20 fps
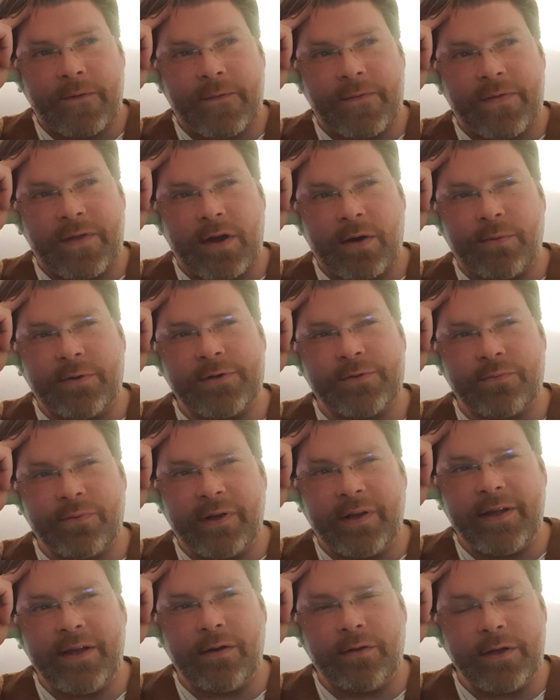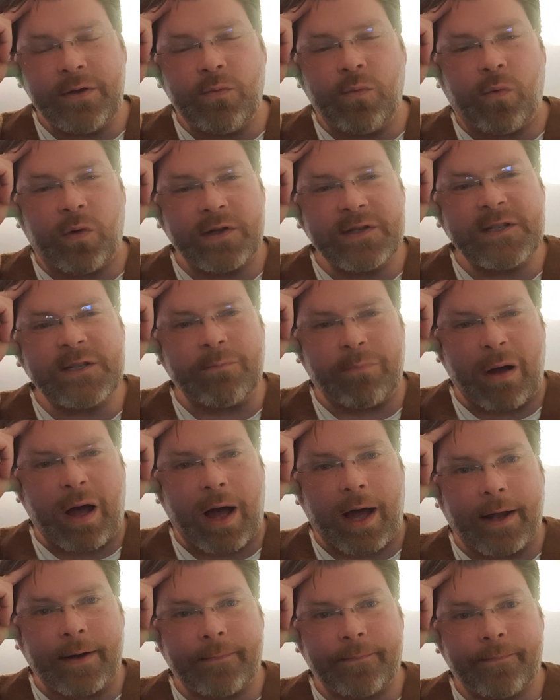There was really only one
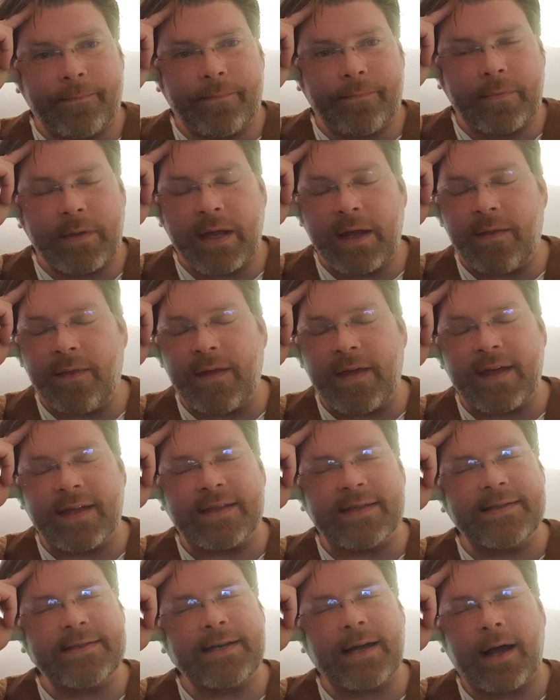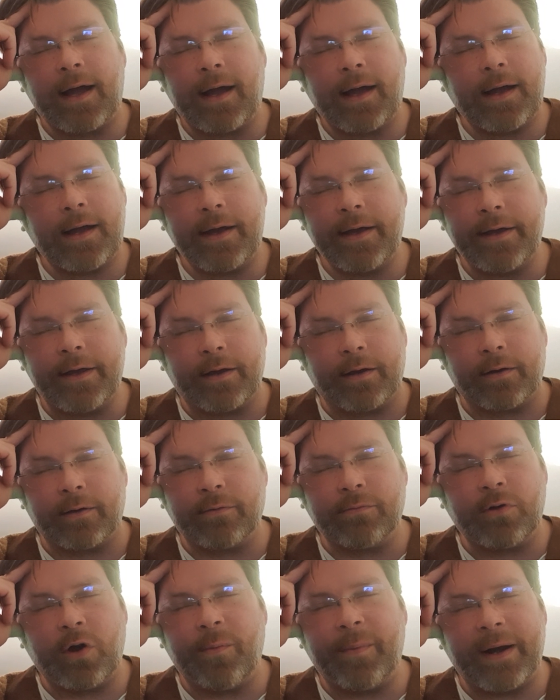spot in the entire
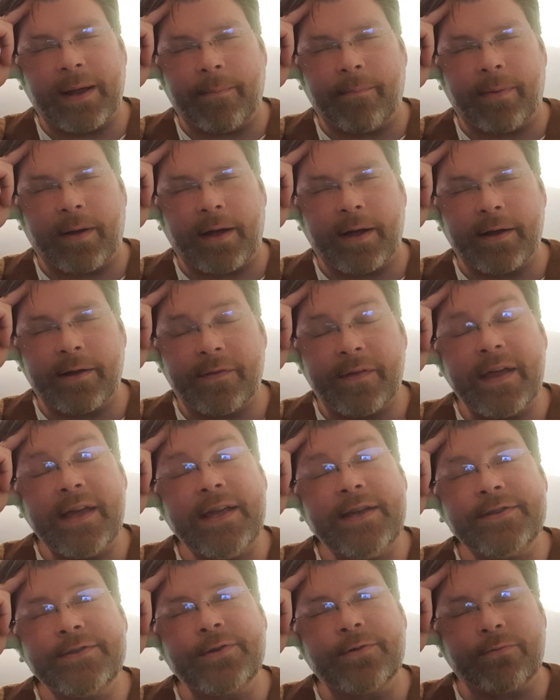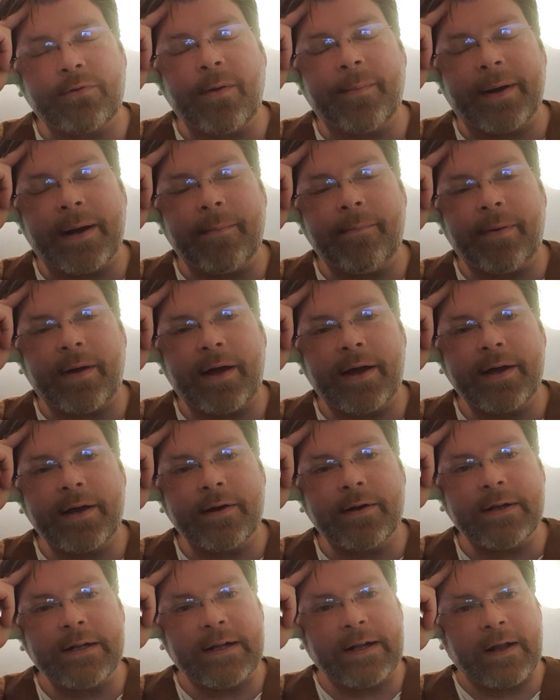Roman Empire, the Eastern Roman
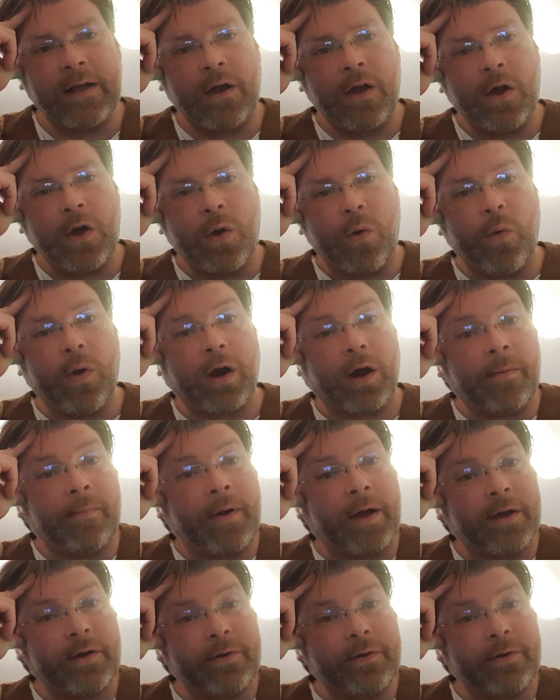Empire, where among